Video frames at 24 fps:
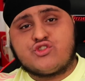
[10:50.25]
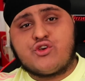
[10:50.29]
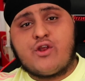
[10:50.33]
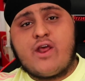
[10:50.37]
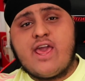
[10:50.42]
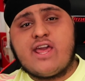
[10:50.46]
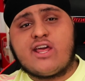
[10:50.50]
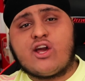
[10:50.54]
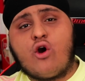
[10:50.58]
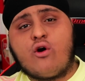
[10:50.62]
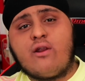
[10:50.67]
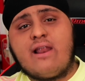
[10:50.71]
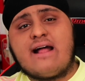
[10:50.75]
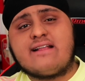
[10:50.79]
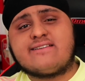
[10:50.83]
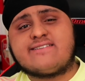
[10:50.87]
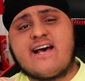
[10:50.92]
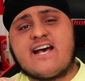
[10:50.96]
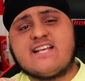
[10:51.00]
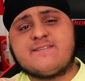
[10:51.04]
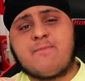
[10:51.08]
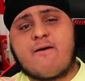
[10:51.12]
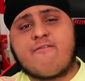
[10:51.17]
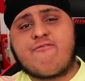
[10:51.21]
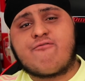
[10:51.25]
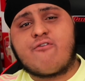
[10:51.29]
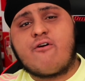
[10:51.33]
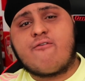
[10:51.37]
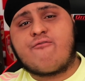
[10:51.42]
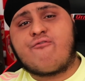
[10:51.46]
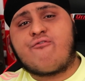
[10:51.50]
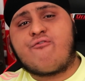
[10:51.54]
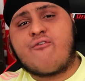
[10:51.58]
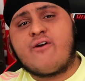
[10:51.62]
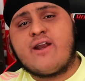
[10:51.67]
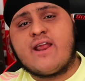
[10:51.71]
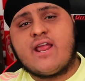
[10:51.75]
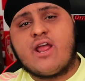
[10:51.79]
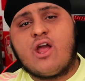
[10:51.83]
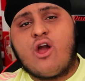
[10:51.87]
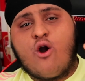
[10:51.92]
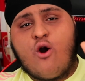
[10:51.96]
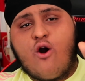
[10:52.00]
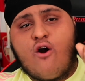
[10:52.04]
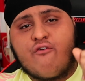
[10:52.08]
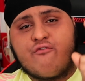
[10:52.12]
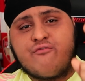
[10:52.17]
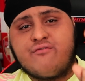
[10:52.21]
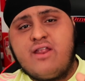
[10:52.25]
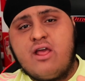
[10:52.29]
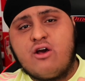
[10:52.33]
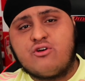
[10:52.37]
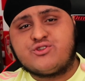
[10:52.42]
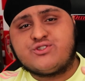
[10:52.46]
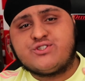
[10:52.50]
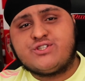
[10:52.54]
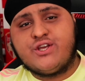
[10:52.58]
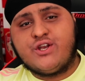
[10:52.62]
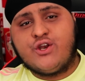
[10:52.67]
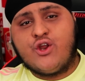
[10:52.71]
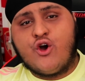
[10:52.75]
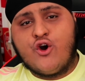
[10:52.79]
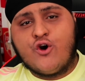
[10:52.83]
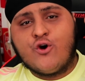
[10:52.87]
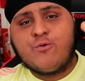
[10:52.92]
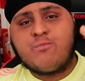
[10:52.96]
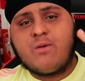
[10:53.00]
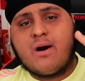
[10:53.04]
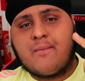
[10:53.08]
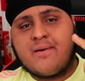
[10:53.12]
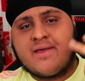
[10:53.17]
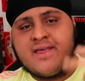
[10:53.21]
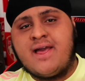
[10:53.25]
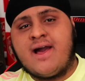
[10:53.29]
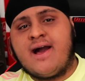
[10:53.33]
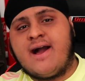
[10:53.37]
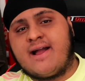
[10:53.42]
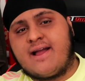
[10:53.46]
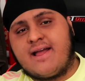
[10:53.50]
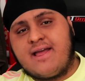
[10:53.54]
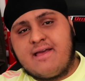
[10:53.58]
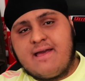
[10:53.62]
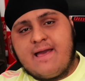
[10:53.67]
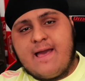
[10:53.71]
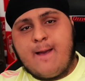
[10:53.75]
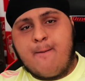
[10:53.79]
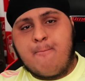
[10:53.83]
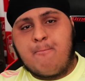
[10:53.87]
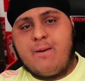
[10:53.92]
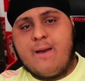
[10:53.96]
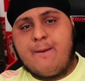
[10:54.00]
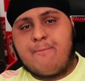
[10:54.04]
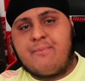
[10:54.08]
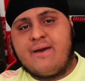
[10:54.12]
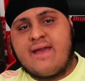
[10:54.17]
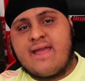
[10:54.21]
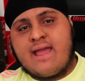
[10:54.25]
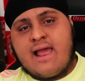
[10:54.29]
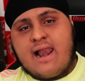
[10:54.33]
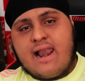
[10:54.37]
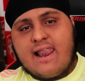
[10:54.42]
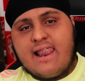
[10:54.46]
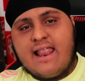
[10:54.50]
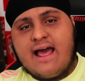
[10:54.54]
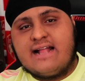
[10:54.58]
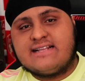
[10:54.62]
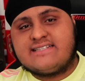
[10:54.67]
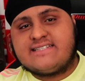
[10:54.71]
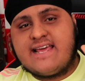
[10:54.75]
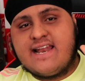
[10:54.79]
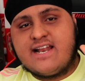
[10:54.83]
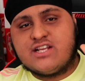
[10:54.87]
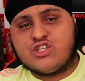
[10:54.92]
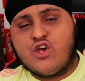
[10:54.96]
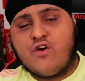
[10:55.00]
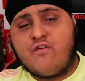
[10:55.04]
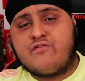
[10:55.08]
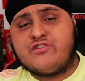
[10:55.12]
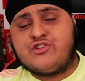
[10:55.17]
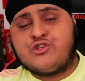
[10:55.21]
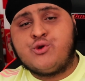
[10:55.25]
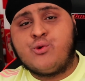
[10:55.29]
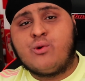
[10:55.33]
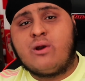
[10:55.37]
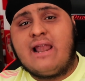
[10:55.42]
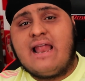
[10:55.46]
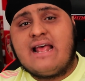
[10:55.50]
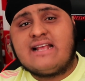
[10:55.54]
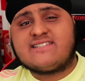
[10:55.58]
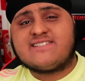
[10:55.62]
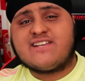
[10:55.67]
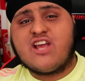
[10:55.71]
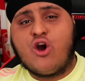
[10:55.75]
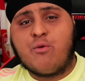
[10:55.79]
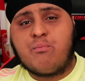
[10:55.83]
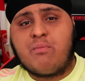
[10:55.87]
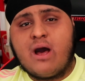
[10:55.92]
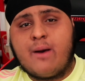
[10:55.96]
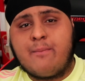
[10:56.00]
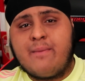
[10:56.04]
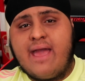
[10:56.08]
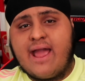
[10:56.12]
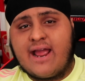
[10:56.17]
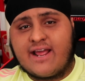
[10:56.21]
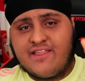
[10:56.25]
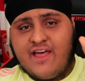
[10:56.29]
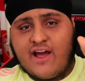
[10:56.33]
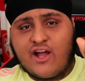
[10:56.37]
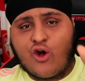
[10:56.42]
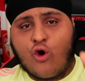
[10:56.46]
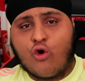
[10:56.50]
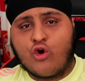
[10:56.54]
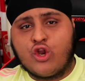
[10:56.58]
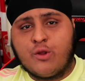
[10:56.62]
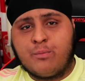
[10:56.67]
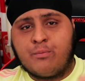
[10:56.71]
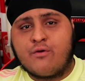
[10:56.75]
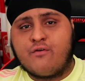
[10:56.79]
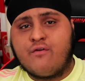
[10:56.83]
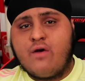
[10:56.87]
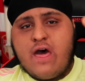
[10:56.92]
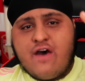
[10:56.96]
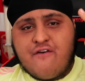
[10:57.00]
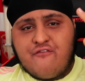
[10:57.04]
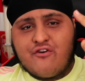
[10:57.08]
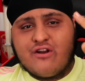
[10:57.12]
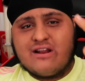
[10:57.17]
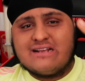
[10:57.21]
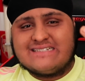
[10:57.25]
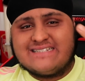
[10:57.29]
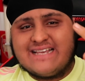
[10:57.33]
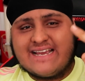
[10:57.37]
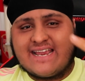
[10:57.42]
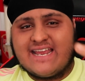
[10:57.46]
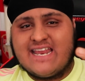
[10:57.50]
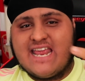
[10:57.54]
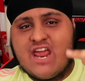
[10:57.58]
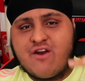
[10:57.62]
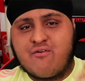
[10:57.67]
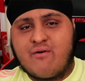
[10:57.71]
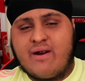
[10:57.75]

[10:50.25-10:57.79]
So there you go, lads. That's my front three of Nelson, Aubameyang, and Pepe. Lads, it is over to you. Let's get Aubameyang that golden boot for the second year